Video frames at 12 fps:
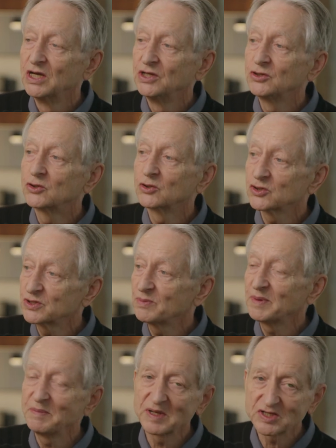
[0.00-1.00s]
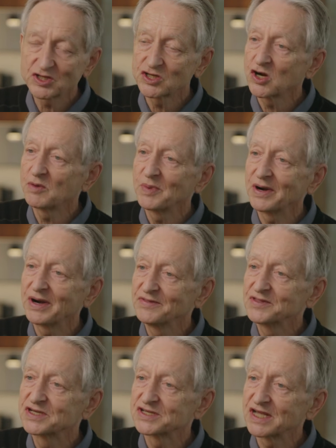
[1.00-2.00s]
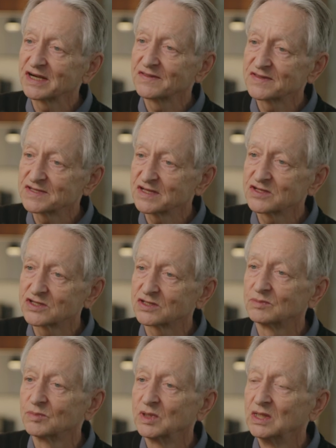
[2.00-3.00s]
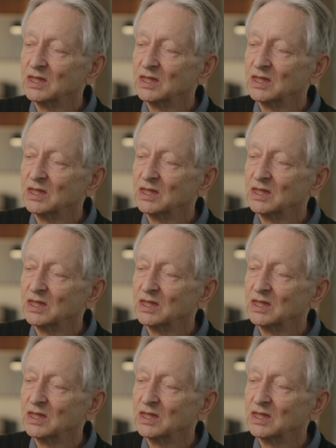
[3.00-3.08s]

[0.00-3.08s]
you can also be much sloppier in the design of the system.